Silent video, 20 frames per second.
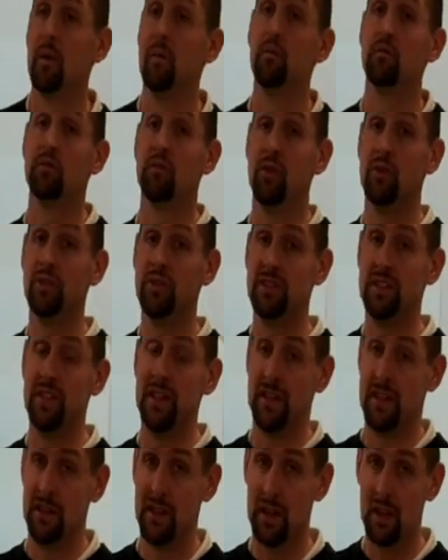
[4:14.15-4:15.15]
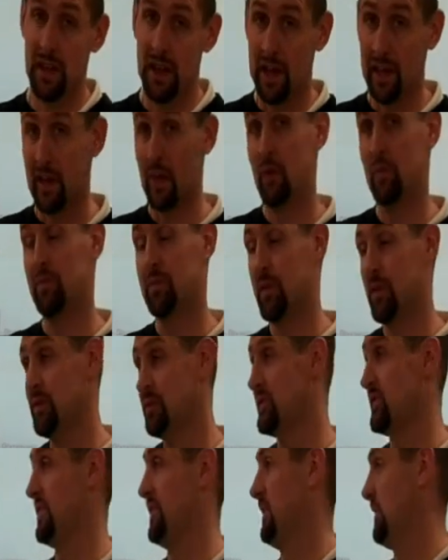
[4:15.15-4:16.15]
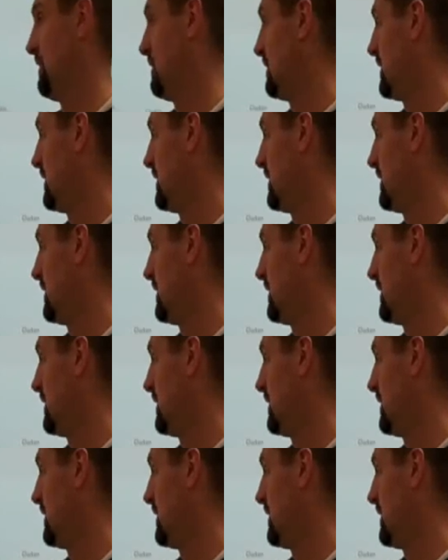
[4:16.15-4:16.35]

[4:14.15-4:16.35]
protein, glycoprotein.